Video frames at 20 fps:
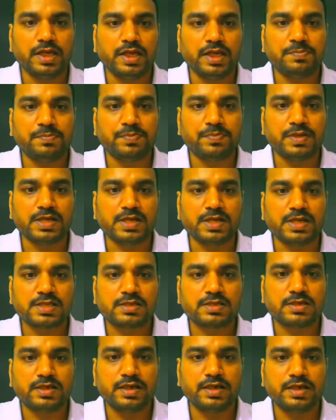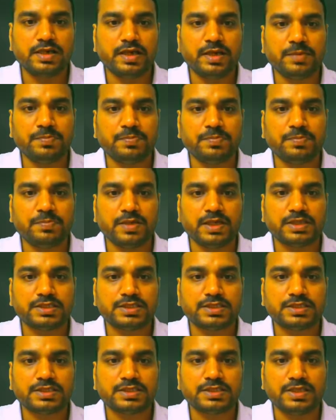T plus T
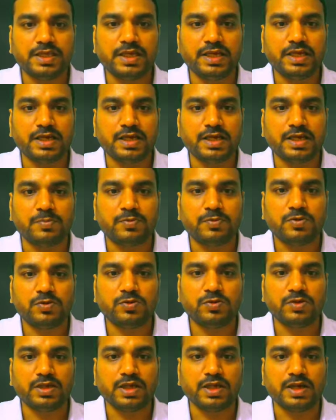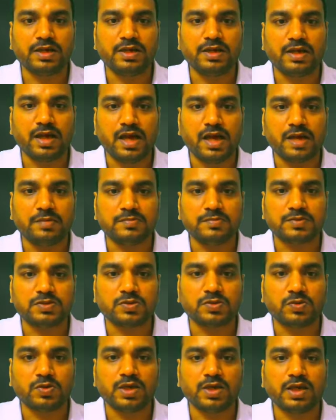plus T up to n
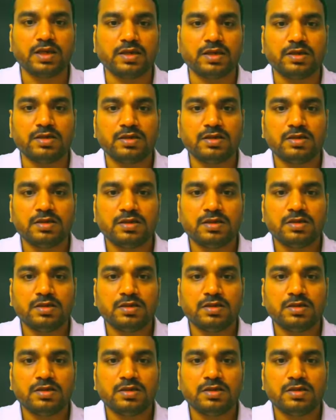times. Okay.